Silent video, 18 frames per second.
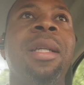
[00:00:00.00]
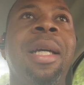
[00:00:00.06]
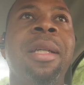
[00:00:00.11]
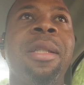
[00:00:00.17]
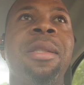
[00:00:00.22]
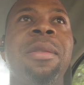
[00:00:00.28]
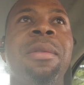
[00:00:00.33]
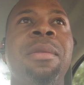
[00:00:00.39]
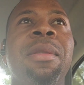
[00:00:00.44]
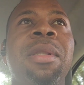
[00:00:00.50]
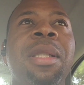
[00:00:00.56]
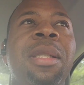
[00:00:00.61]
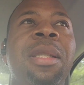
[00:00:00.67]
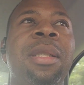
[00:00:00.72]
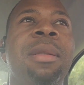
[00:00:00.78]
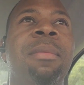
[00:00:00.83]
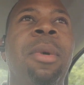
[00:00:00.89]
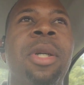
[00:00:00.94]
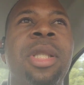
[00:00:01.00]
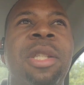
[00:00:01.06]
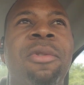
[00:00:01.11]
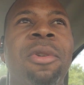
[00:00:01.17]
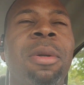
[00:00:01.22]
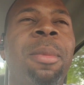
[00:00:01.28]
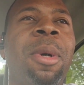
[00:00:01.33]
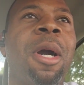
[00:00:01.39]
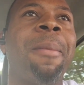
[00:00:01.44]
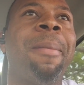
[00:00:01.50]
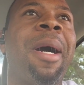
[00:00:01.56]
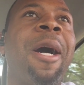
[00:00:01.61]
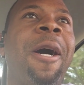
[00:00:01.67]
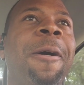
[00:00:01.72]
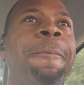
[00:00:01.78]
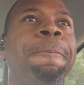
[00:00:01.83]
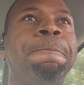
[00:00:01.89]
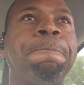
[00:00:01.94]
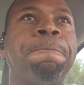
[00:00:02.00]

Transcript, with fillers: Like most of them are about